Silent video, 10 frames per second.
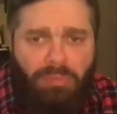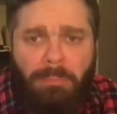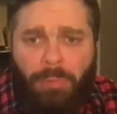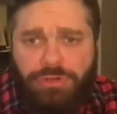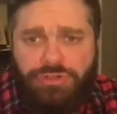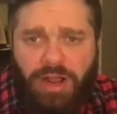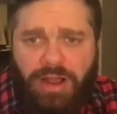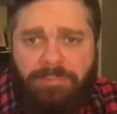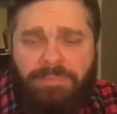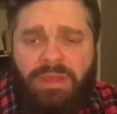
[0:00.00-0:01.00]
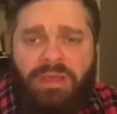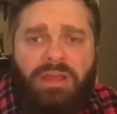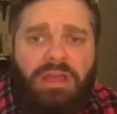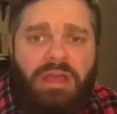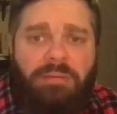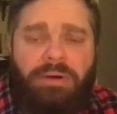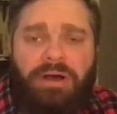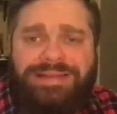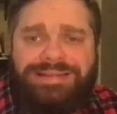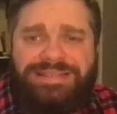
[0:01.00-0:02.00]
more drying,
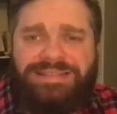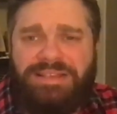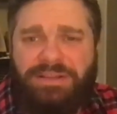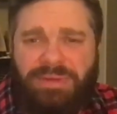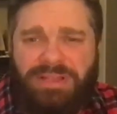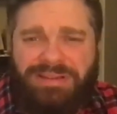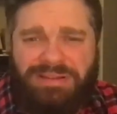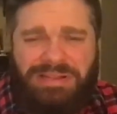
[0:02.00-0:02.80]
but cinnamon,